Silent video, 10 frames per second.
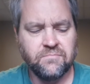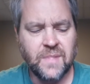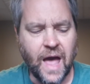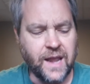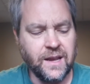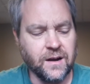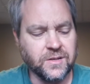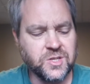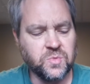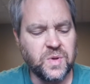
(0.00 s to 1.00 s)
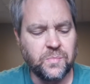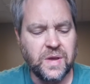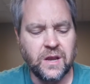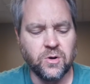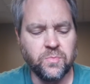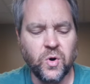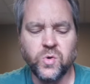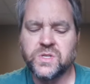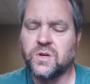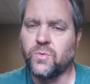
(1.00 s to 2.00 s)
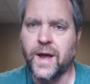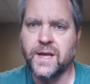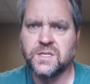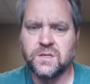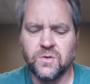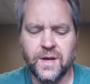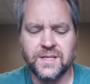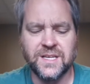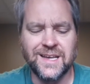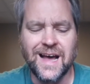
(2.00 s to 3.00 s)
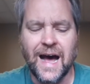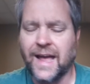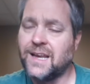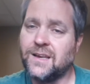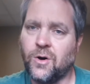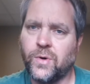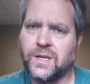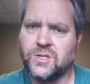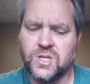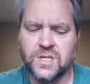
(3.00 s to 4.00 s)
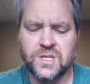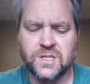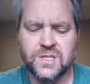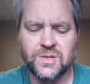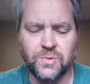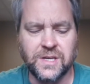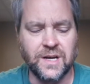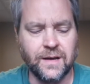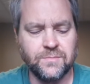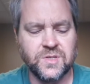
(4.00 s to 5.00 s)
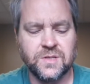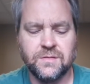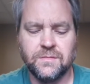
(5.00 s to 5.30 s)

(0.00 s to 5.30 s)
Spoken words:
Hadn't it also been Peter, post-arrest, who had denied knowing Jesus 3 times?